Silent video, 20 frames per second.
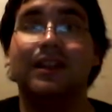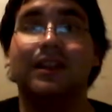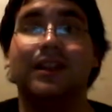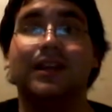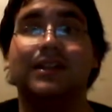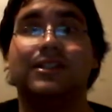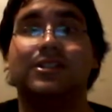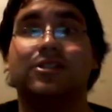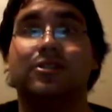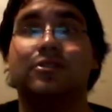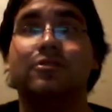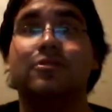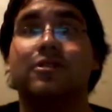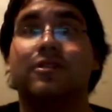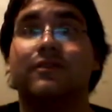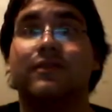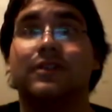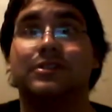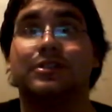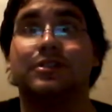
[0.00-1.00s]
Lex
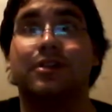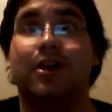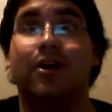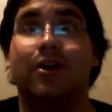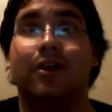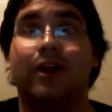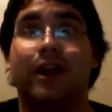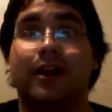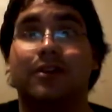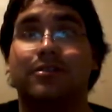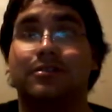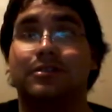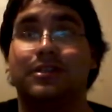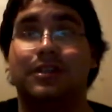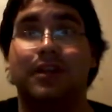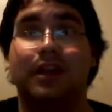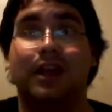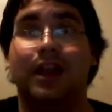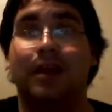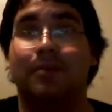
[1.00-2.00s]
Luger versus Arn
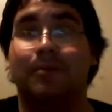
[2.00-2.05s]
Anderson,